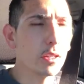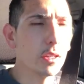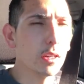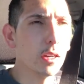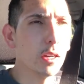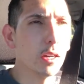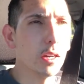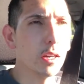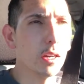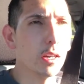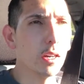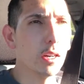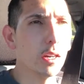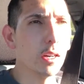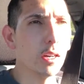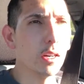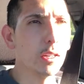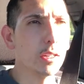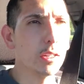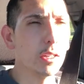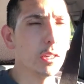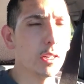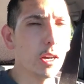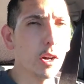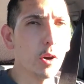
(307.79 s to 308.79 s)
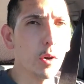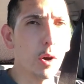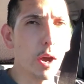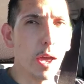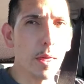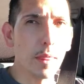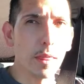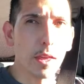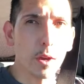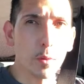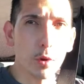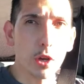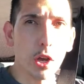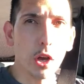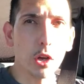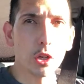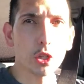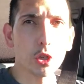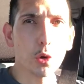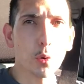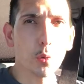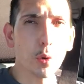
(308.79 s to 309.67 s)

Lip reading: and then we also